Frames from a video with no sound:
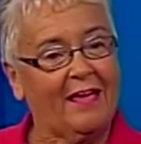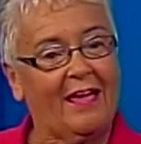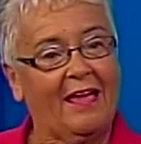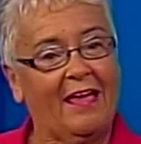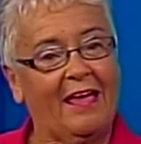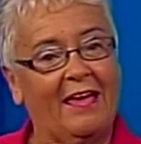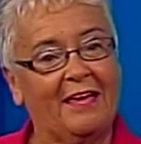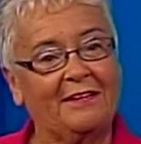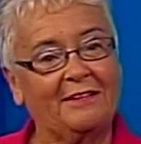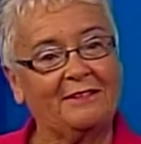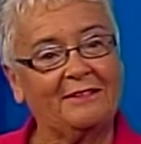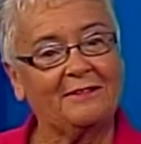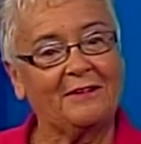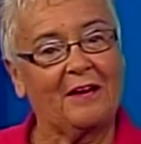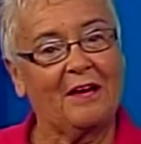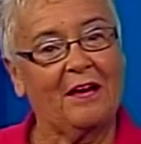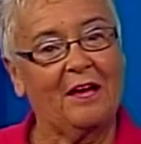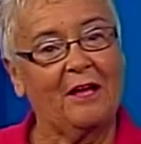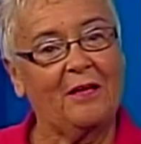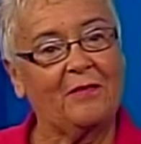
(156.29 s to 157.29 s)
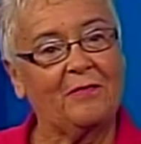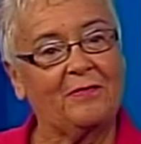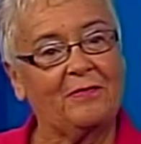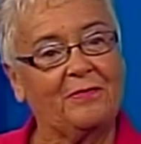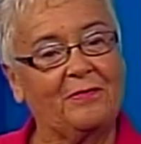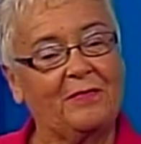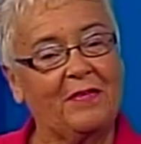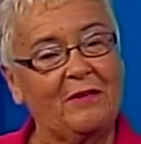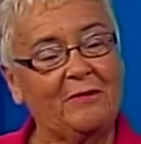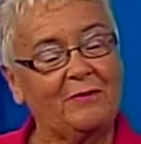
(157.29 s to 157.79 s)
And
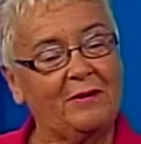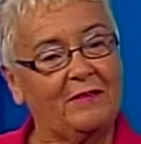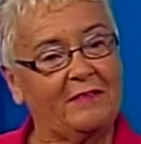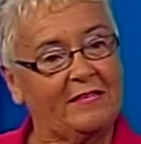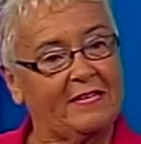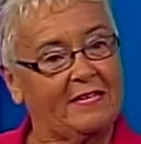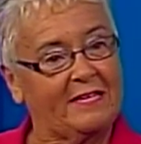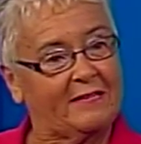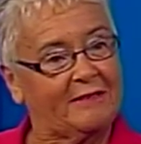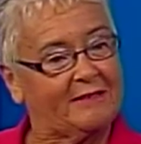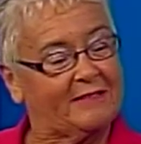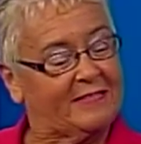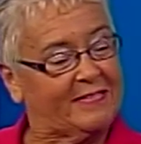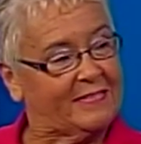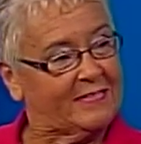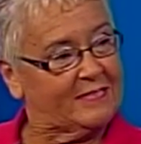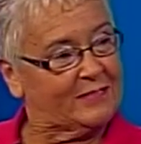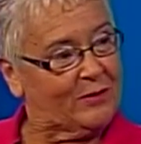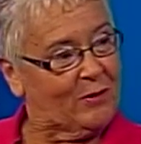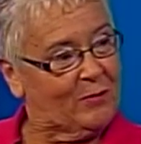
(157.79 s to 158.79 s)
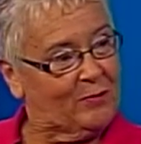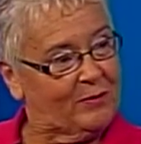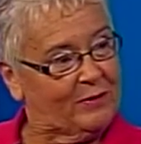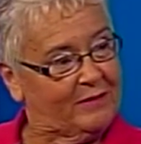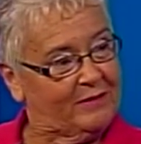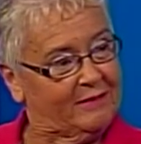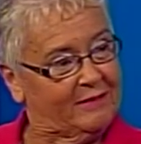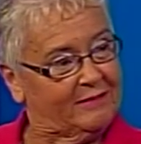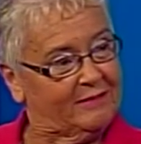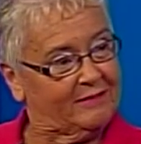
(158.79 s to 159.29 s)
then when the Dick's
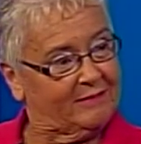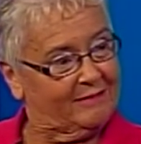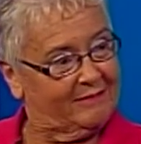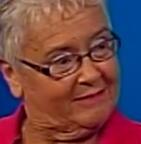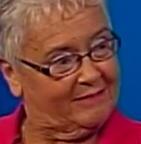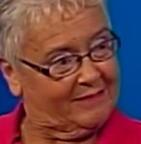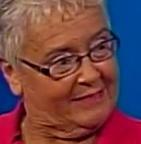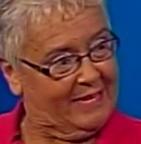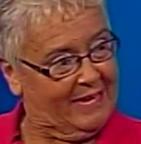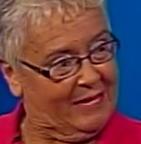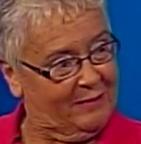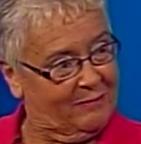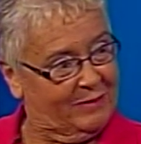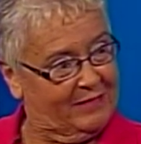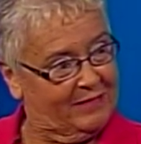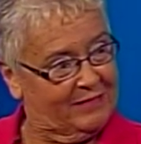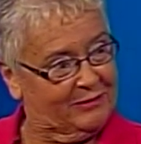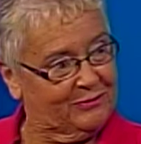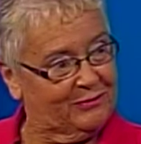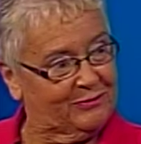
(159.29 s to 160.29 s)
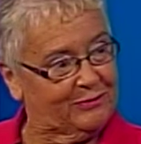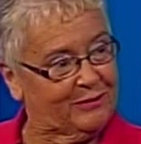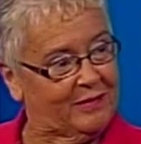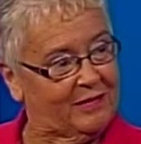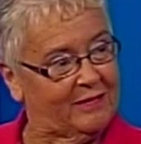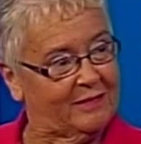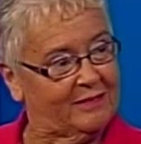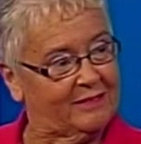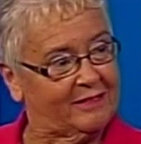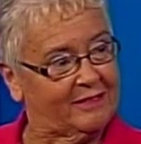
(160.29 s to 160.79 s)
Open came into
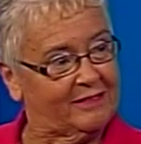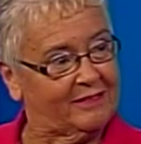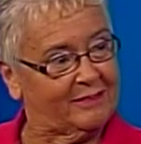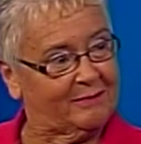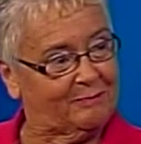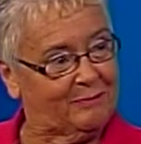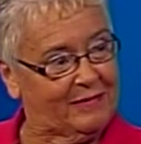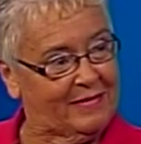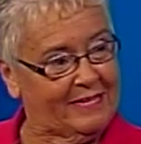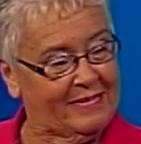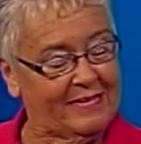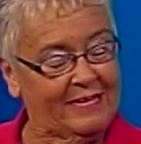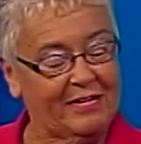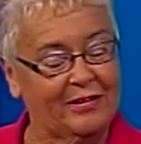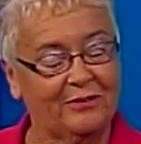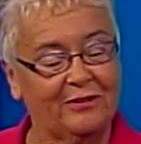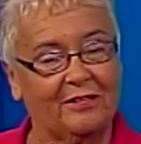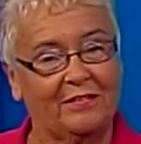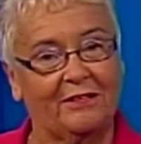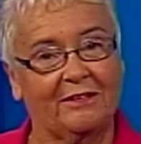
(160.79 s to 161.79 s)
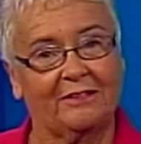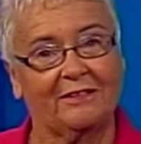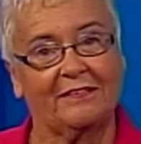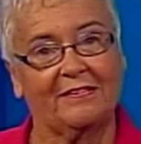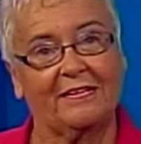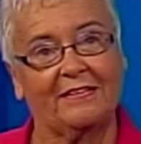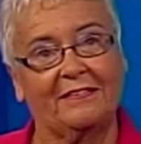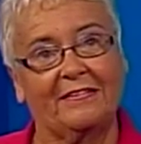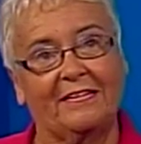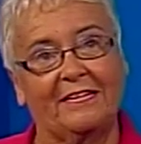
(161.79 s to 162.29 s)
being here in
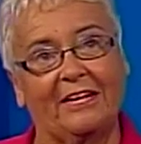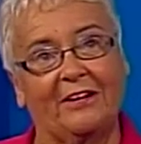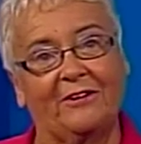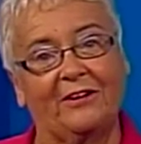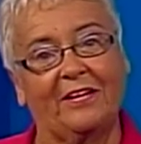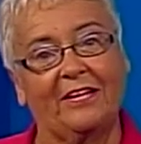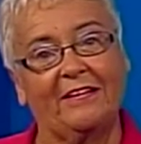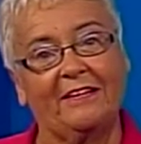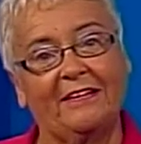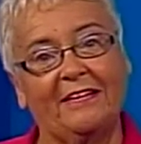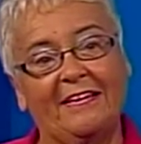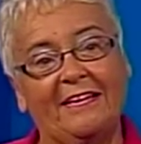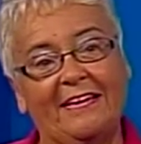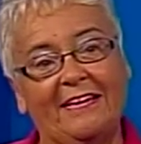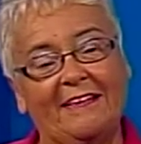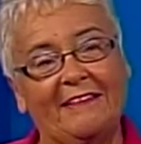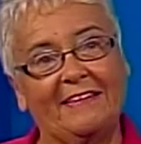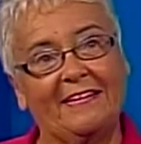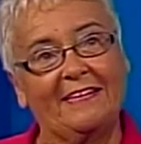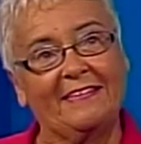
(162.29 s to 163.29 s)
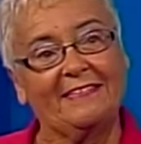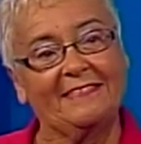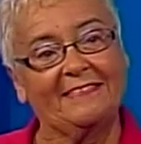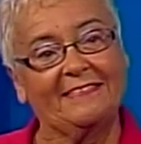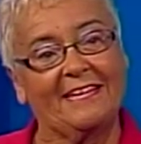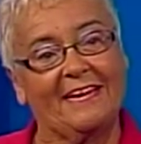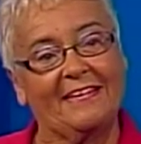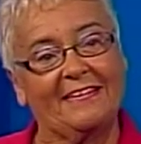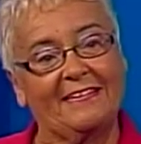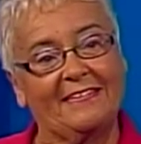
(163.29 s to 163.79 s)
the area, they
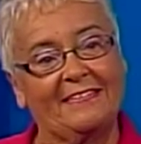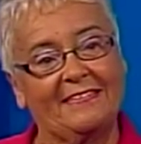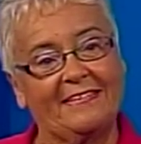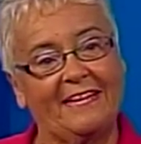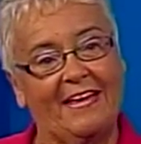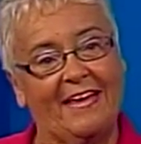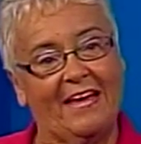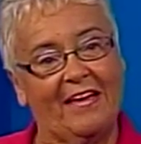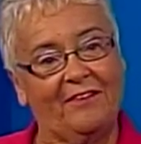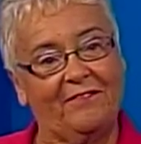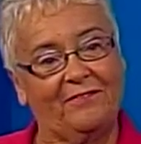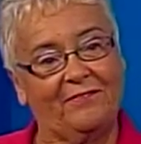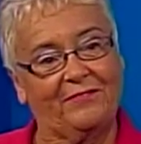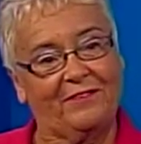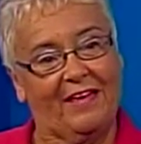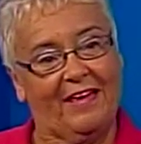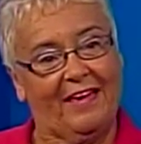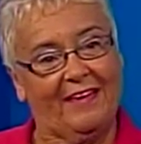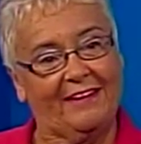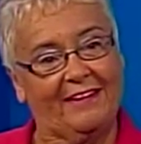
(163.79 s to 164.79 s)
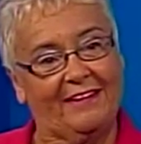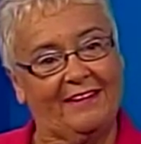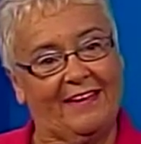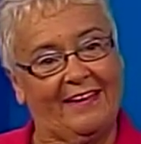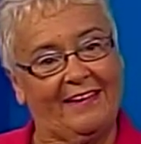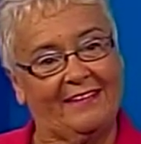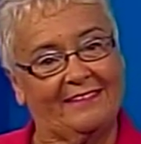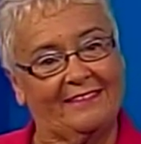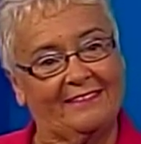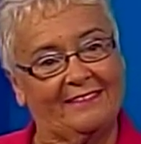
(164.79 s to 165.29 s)
decided to have that
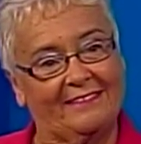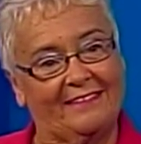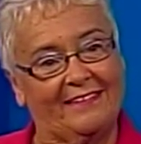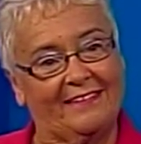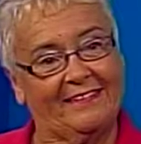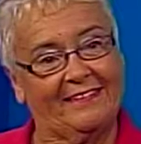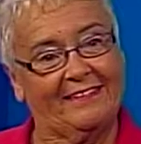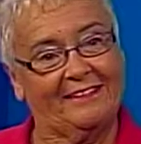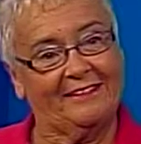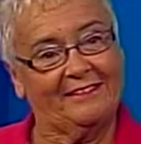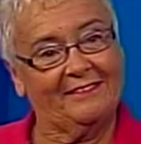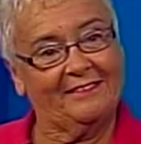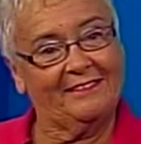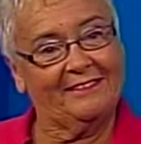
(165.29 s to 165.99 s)
as a